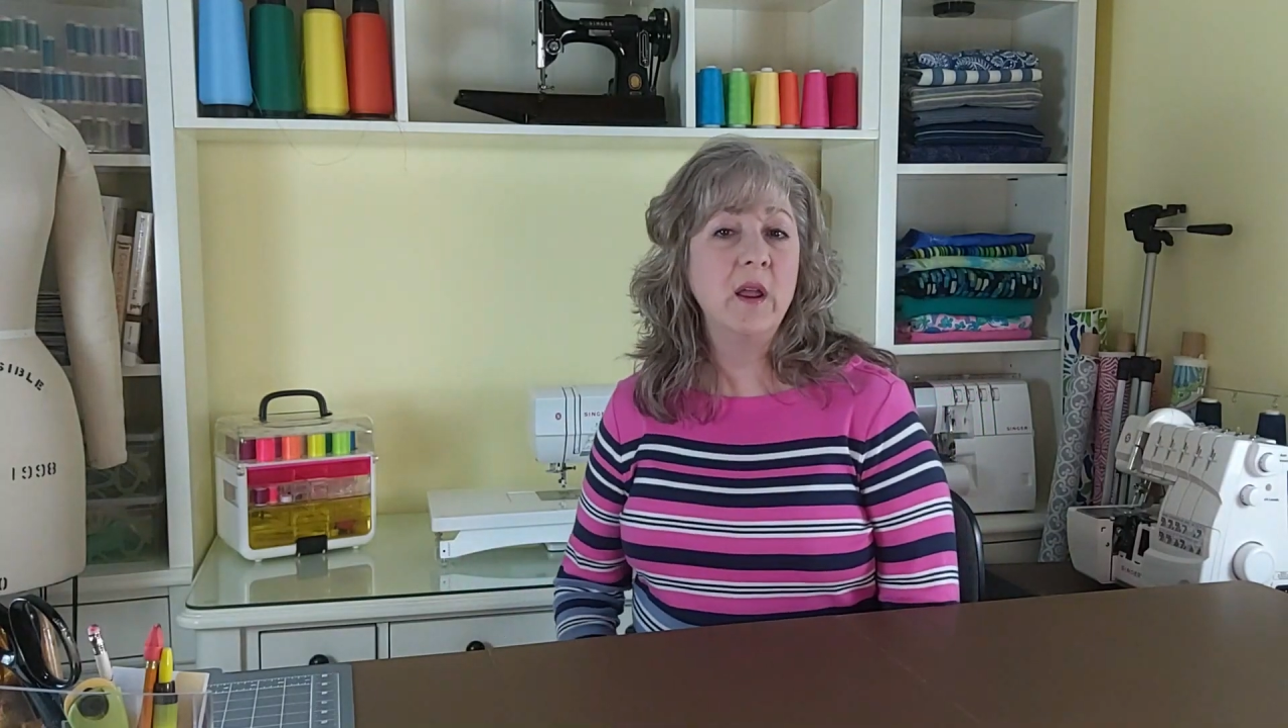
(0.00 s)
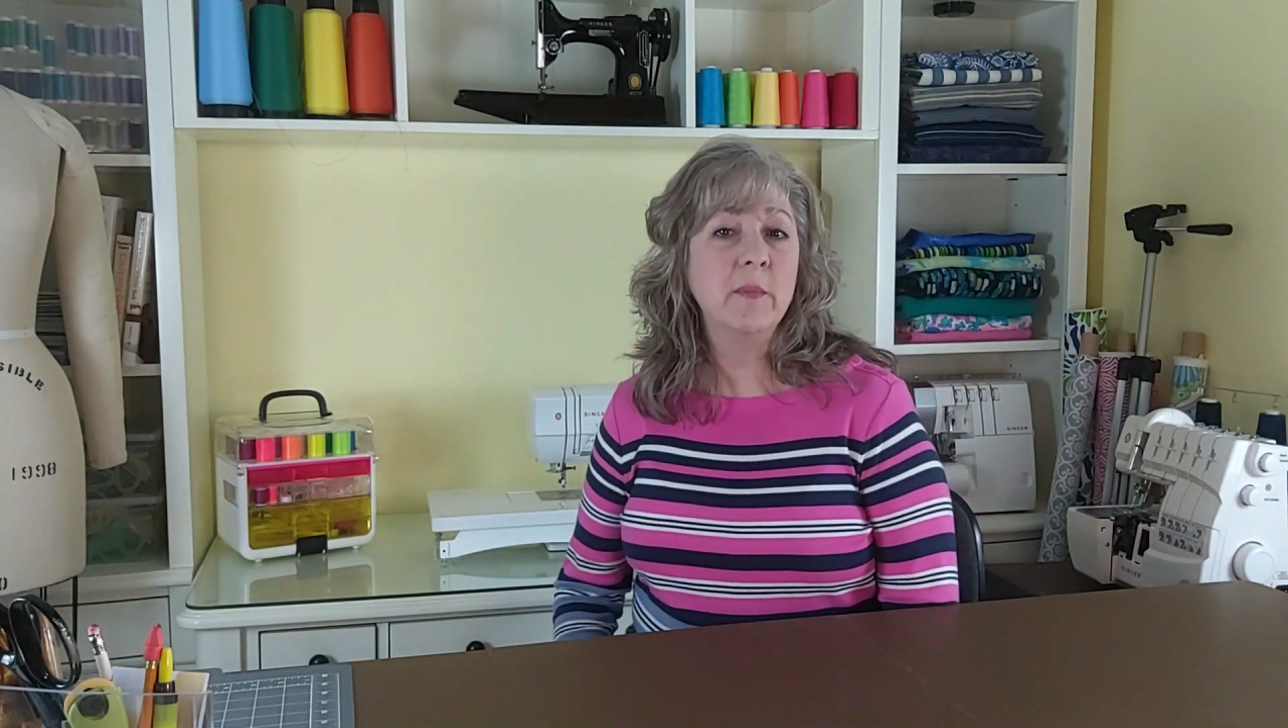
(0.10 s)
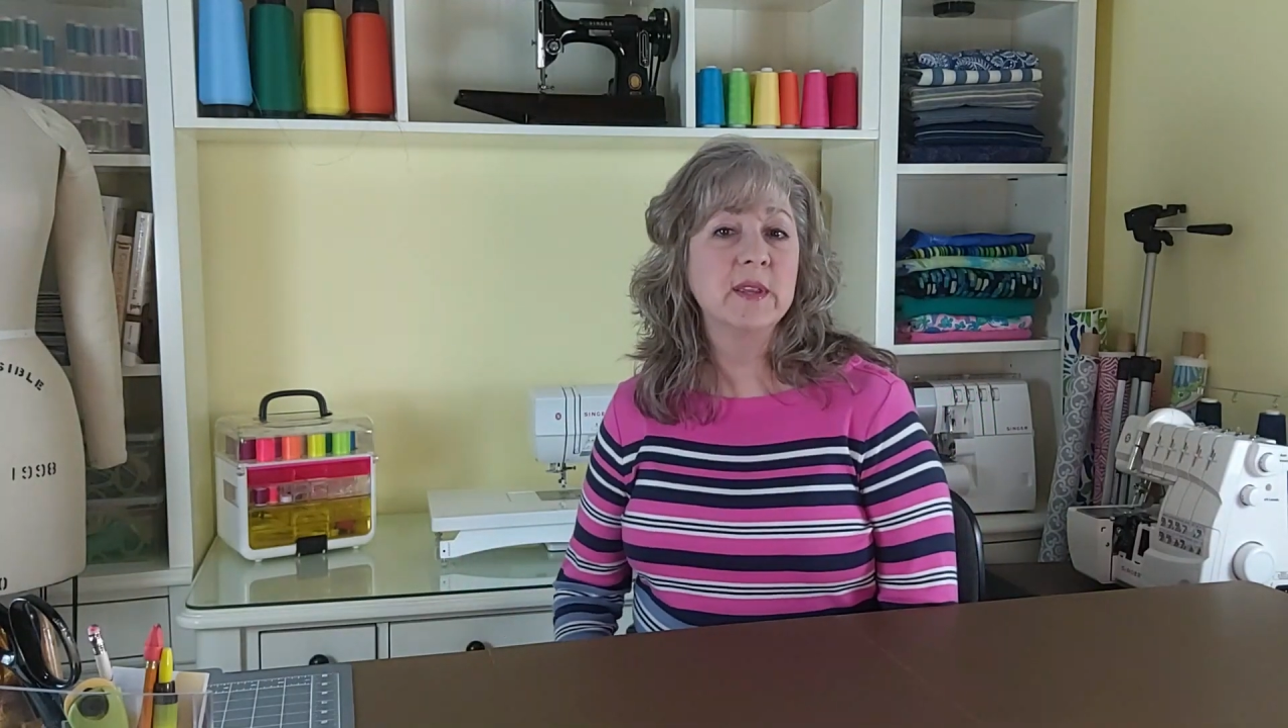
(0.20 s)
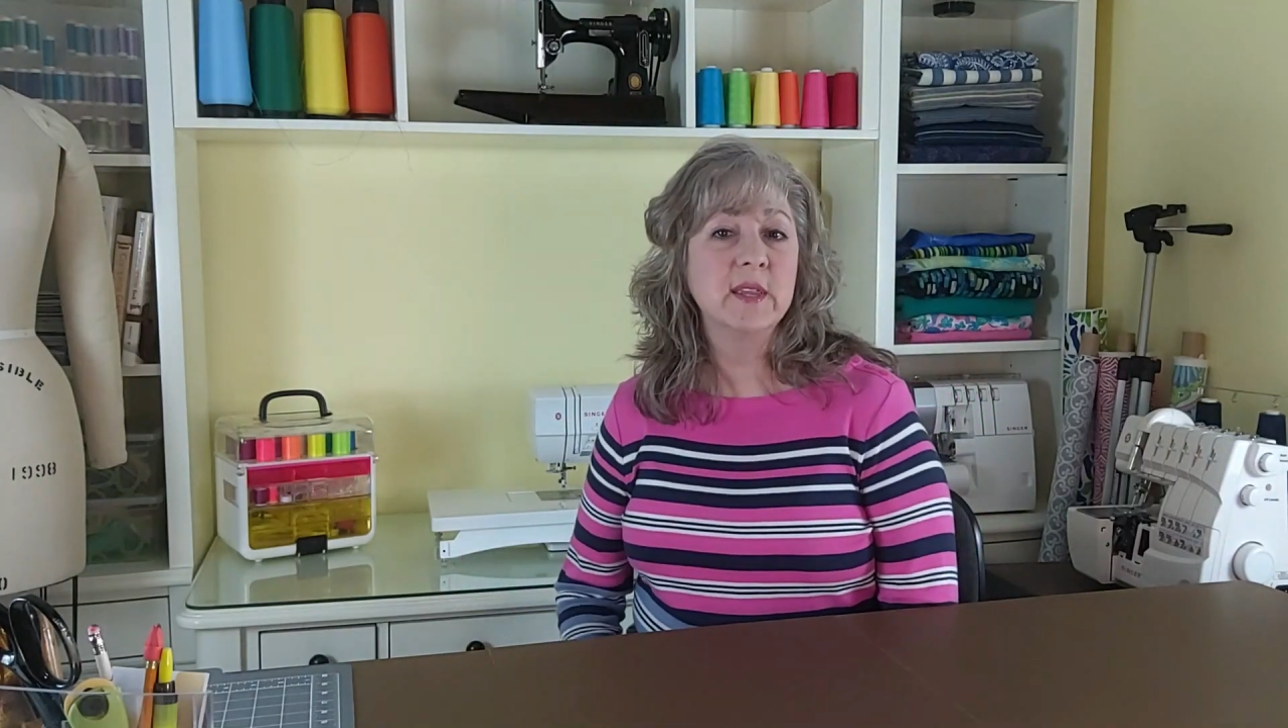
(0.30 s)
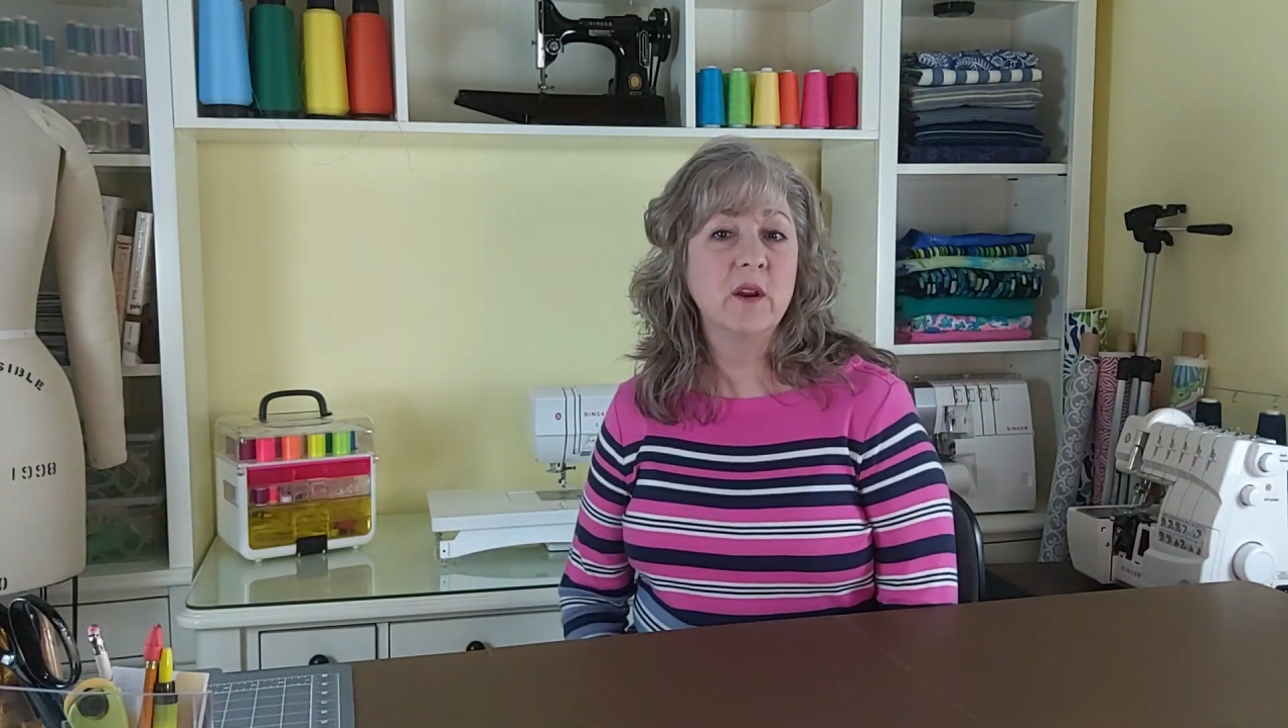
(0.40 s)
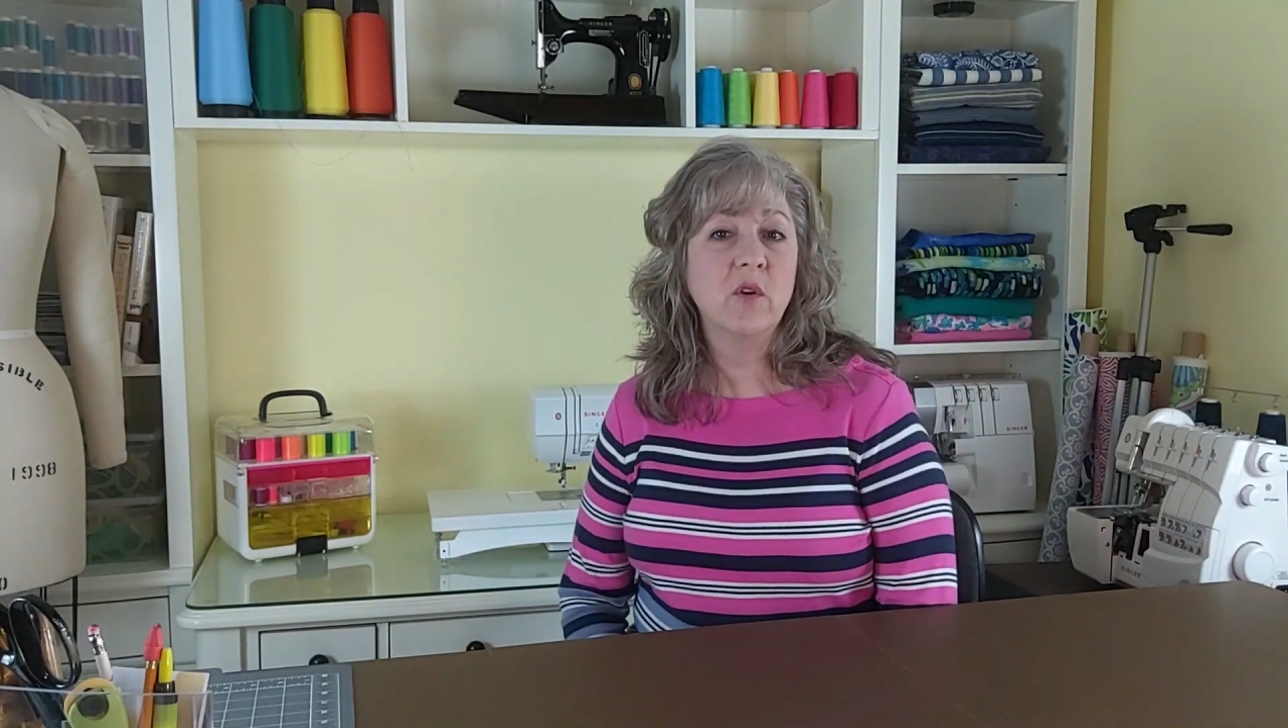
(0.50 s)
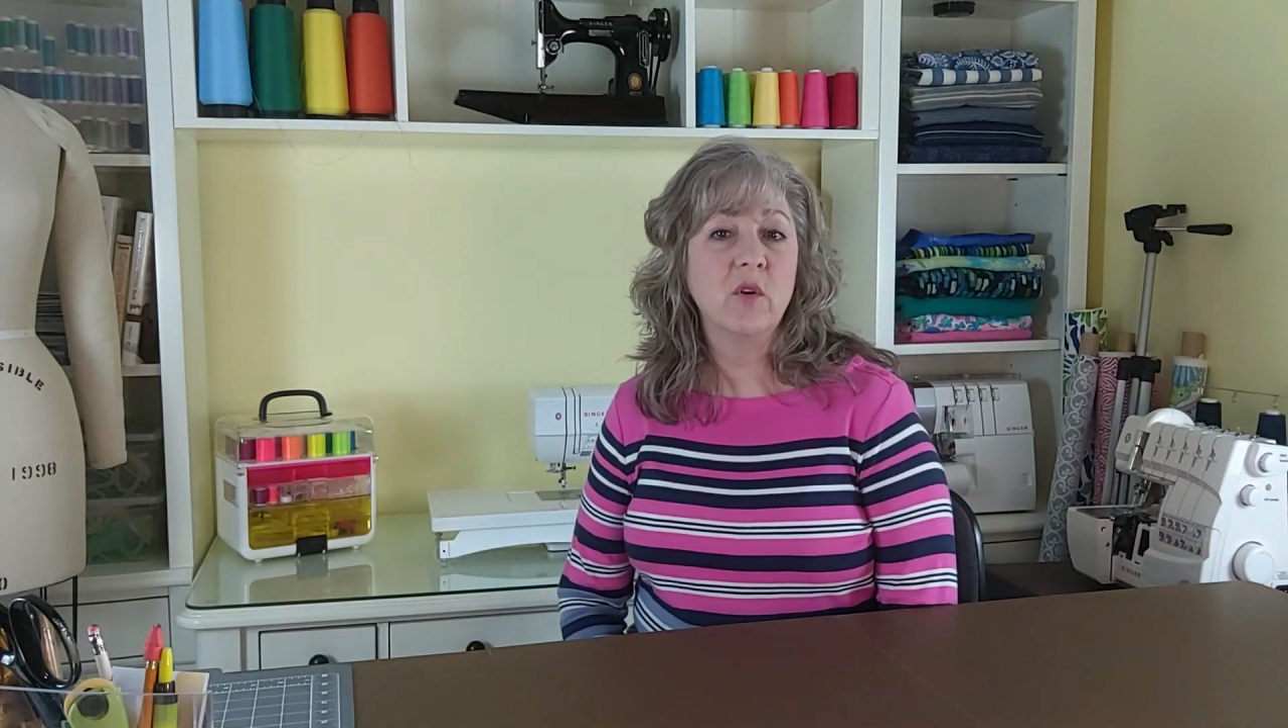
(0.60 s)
am a Singer